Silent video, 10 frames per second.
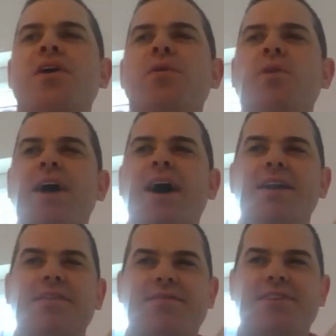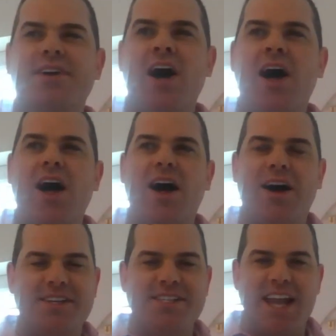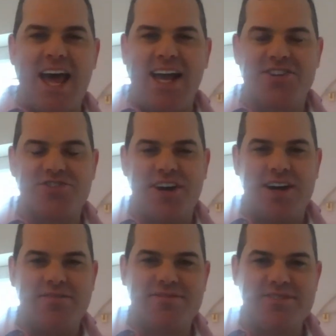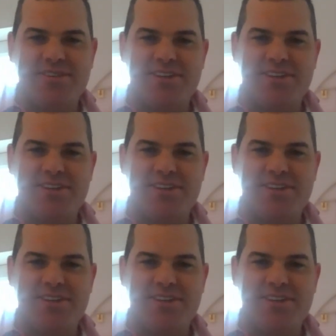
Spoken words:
What kind of car does an egg drive?